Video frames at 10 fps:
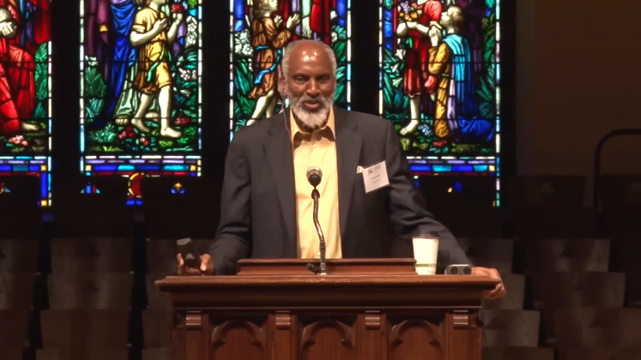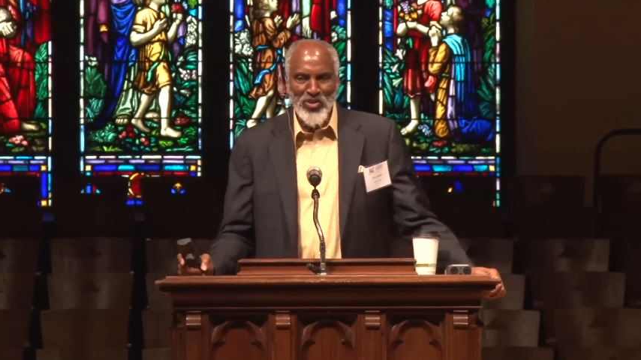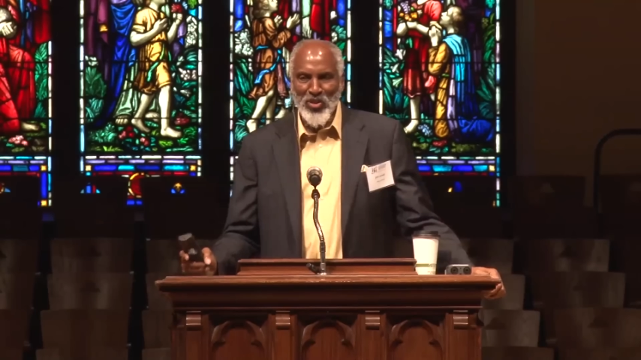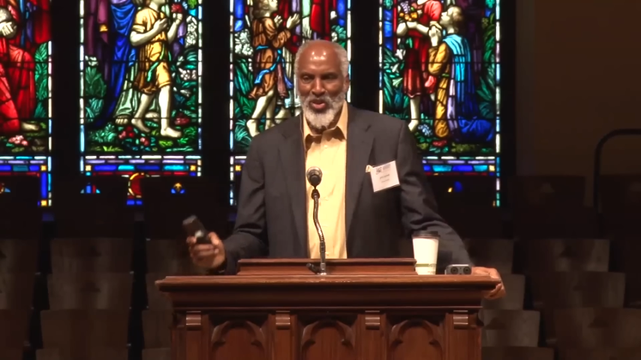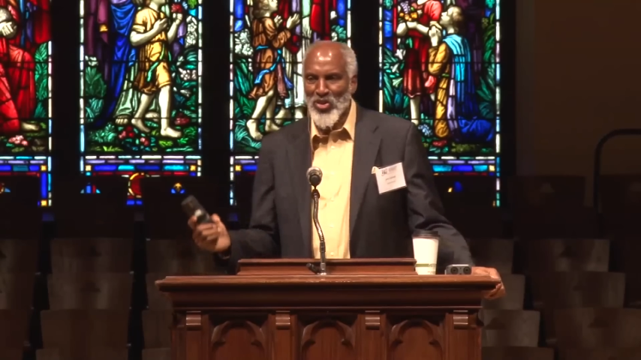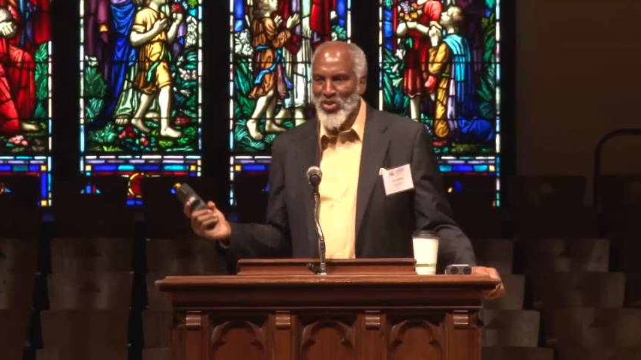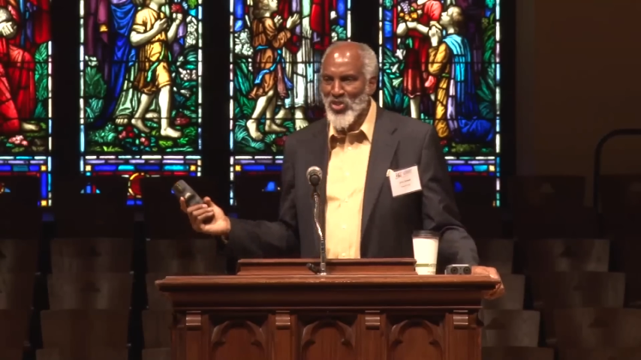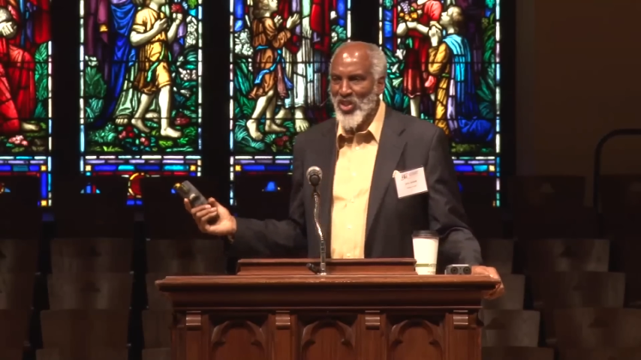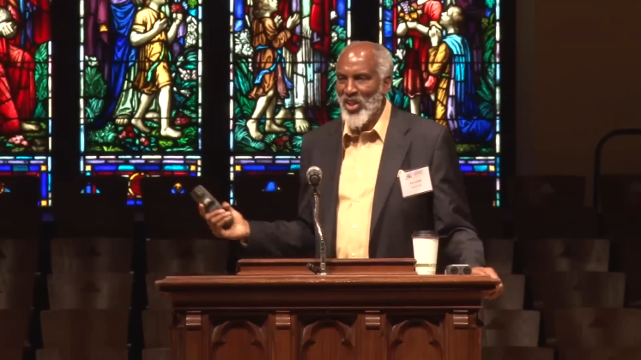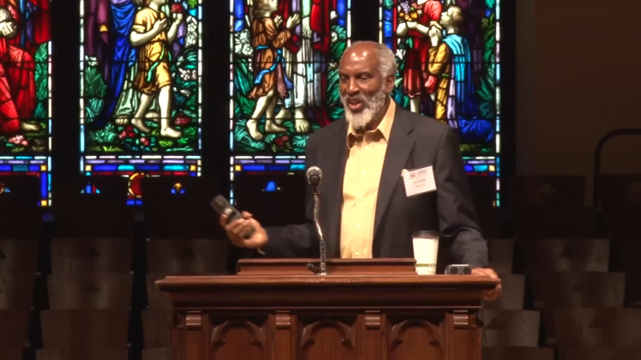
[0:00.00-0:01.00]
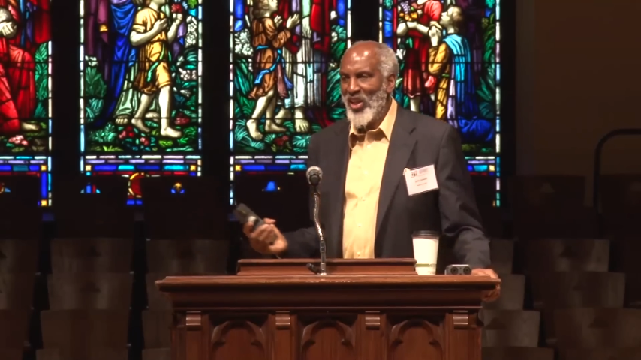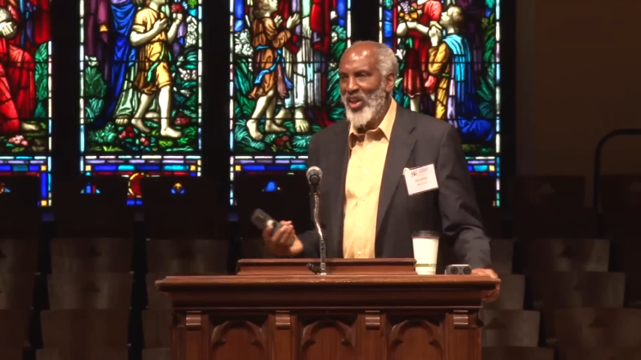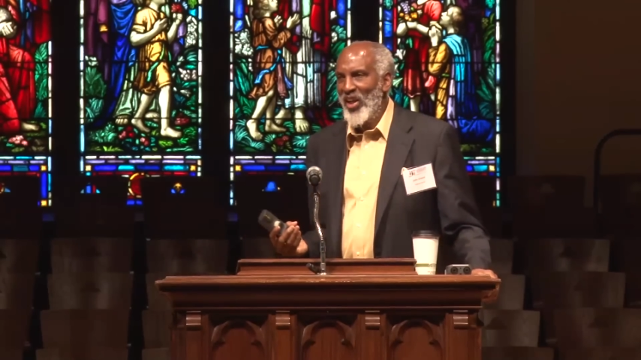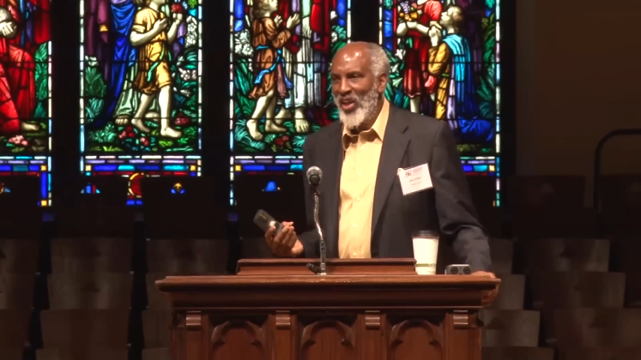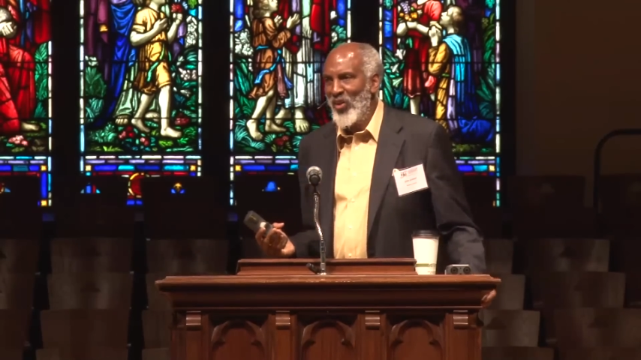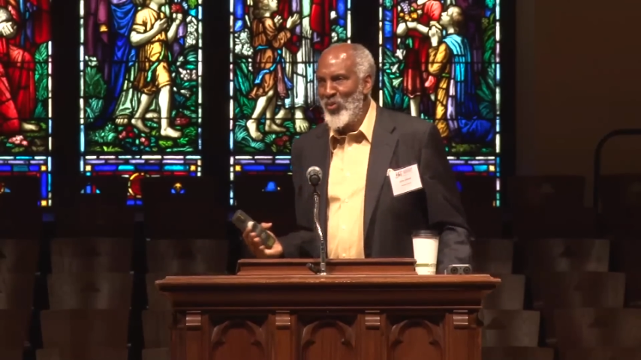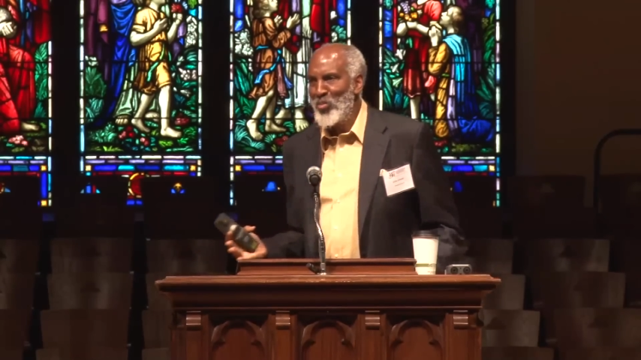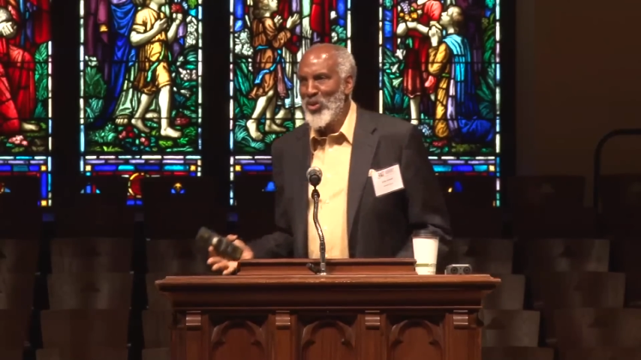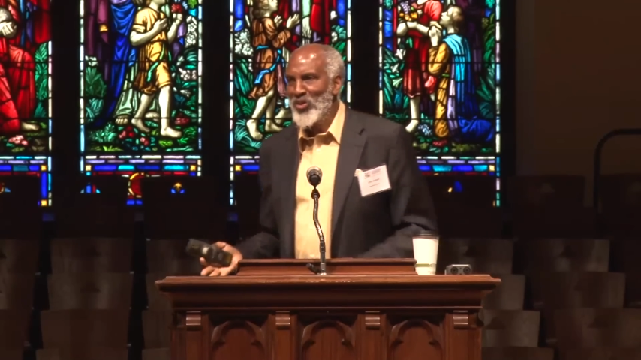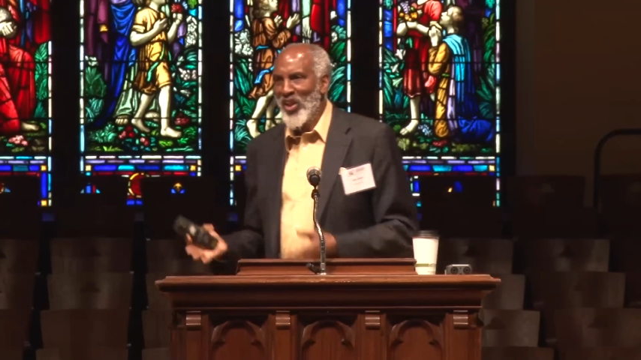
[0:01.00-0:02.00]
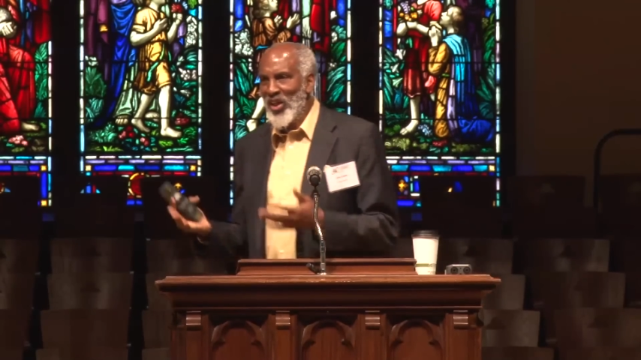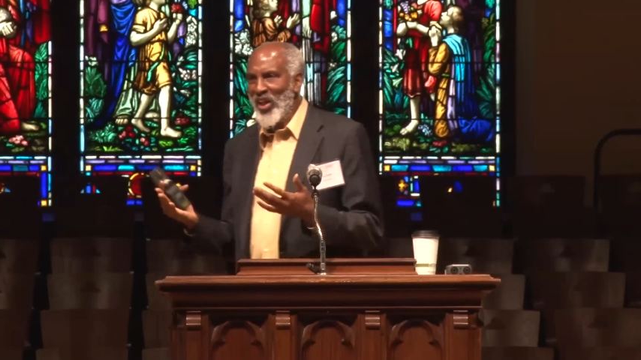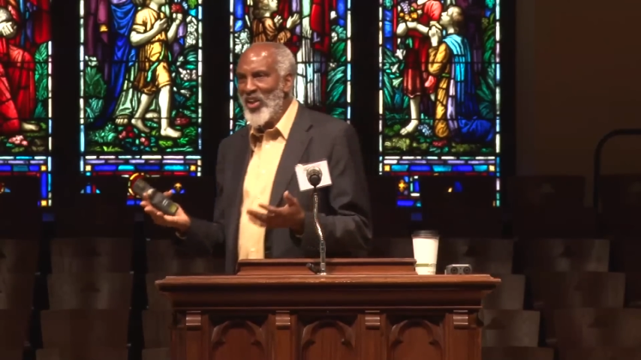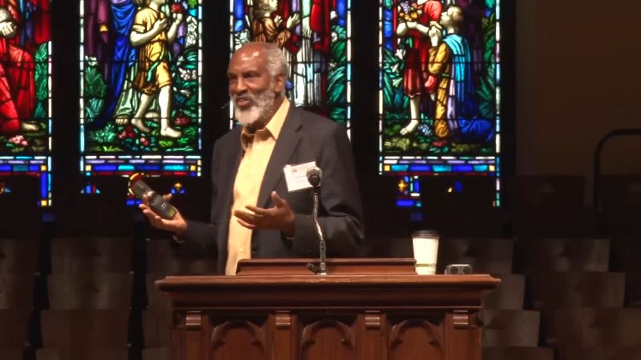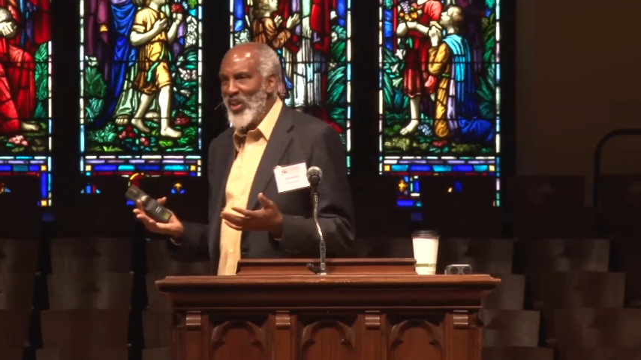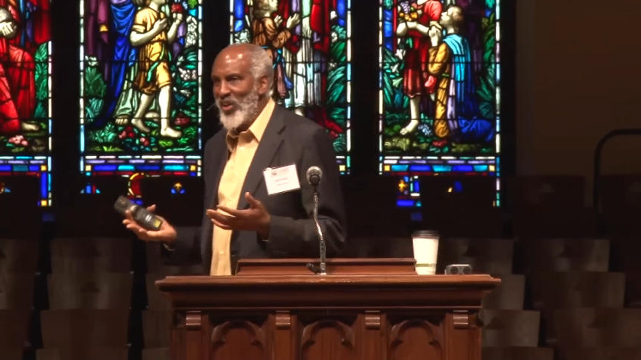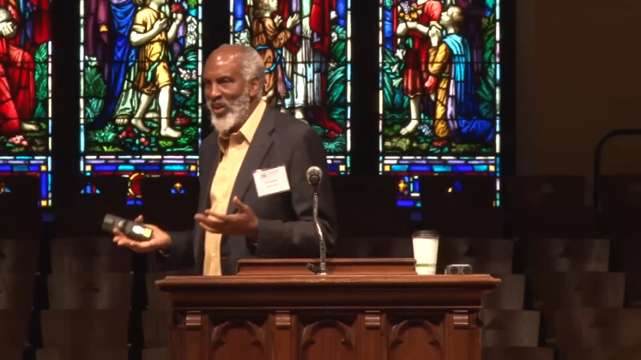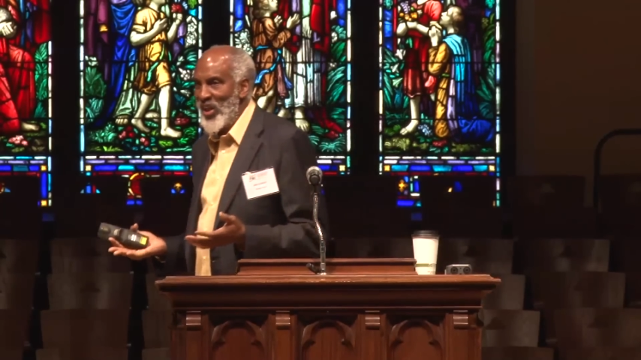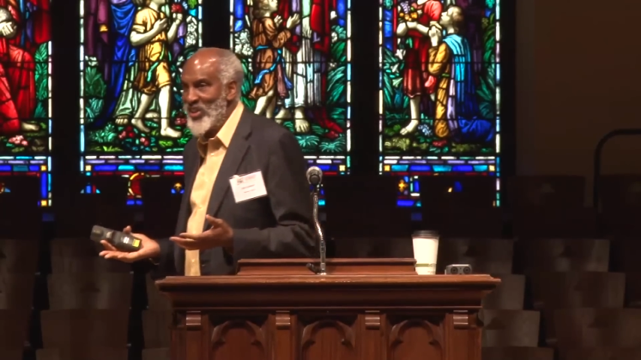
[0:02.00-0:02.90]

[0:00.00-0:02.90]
So we build an